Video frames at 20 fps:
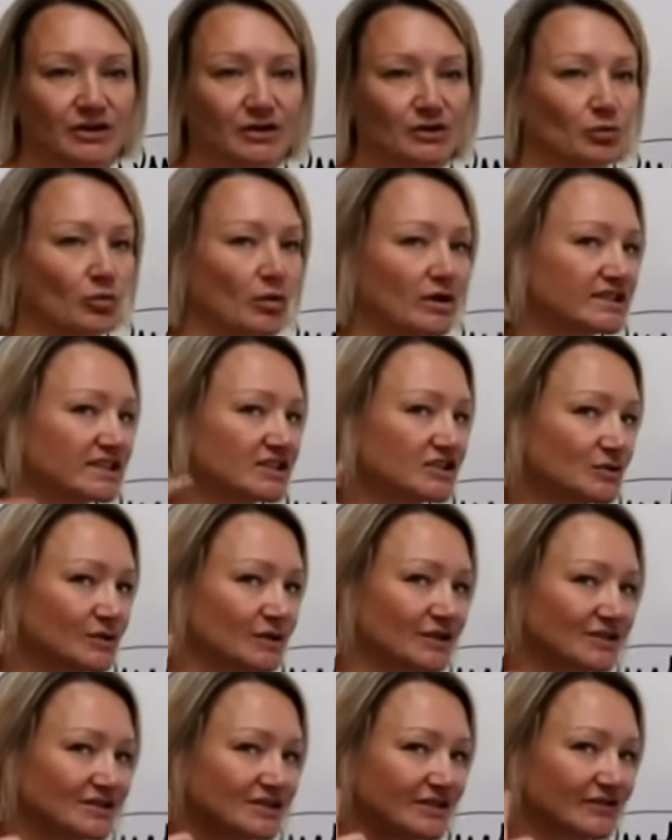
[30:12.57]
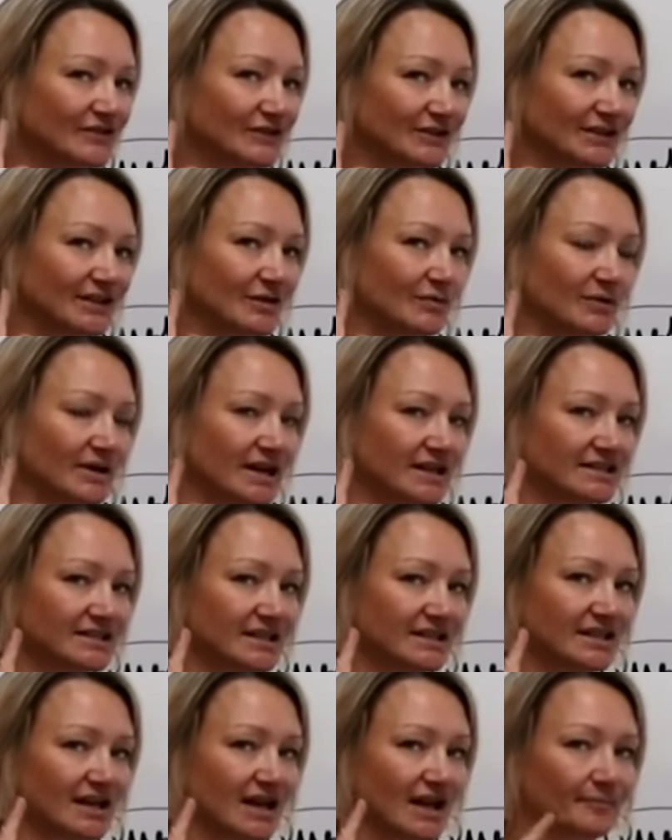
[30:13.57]
What did you hear differently when I
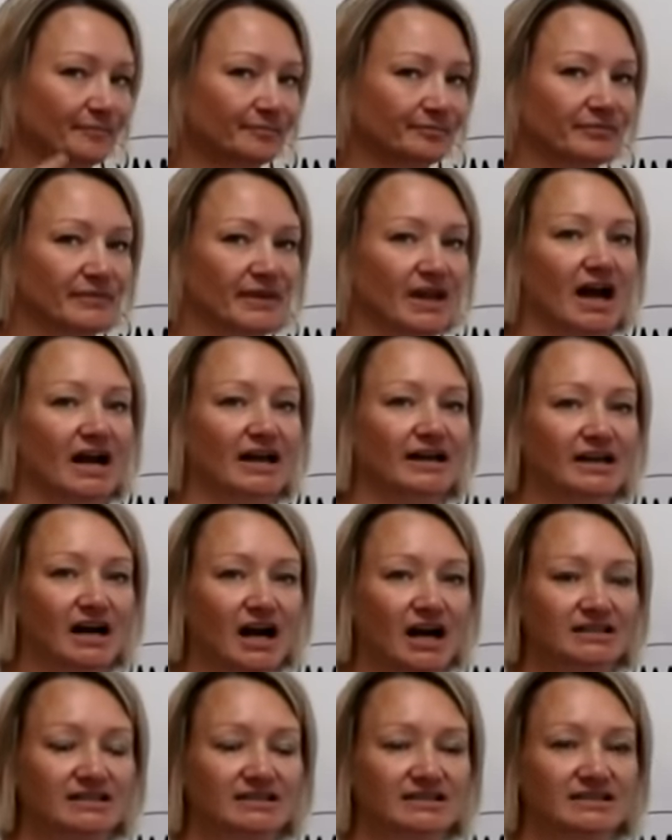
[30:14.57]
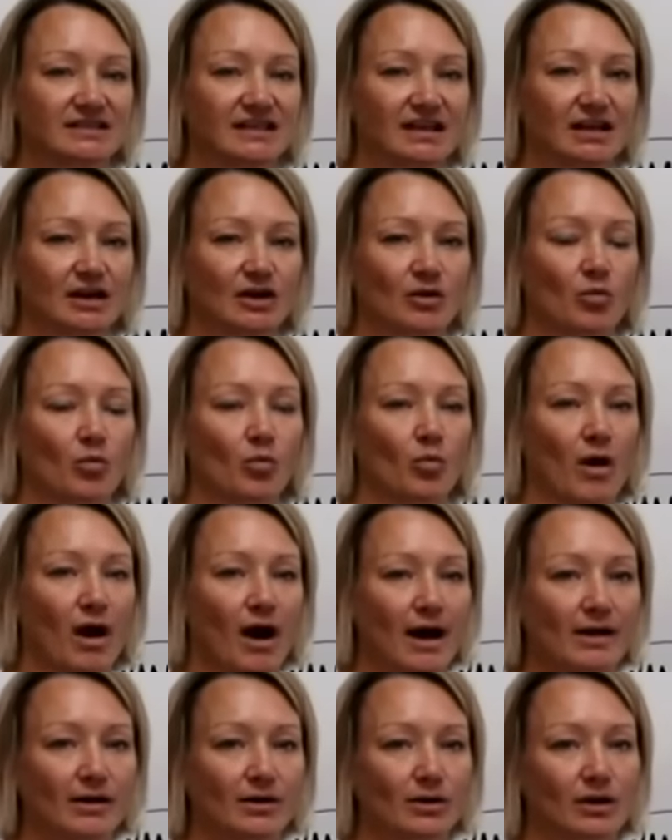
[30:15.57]
said that? I got sick
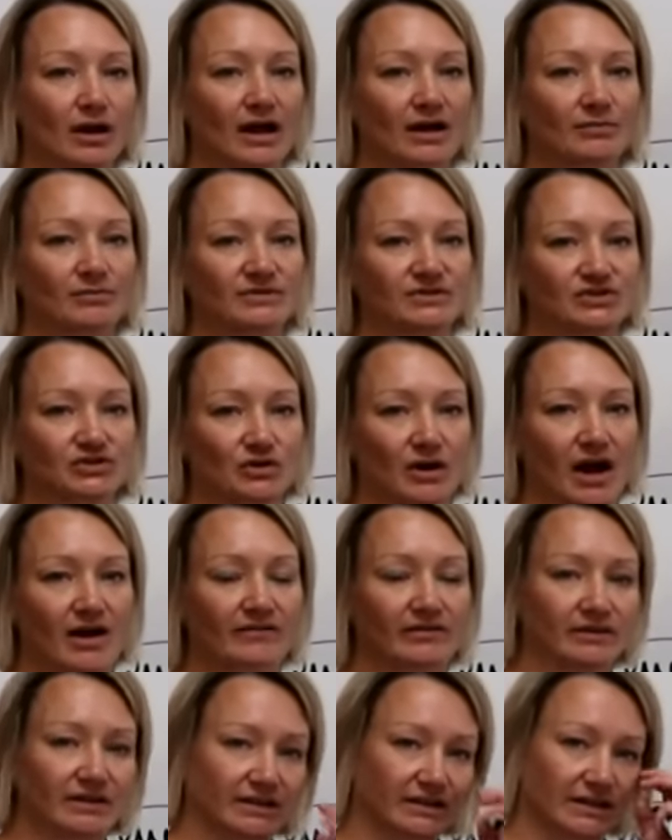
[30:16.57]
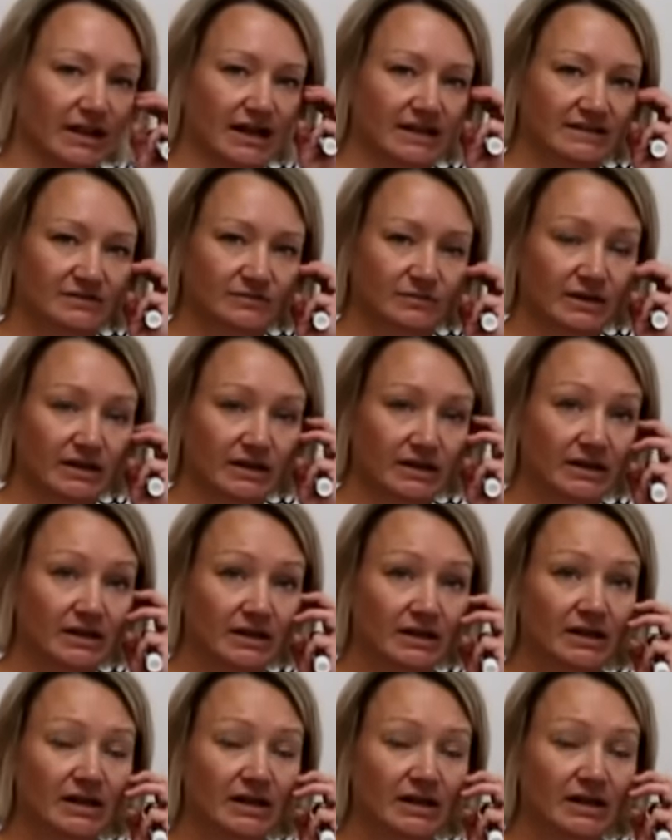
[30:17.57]
while I was traveling last week.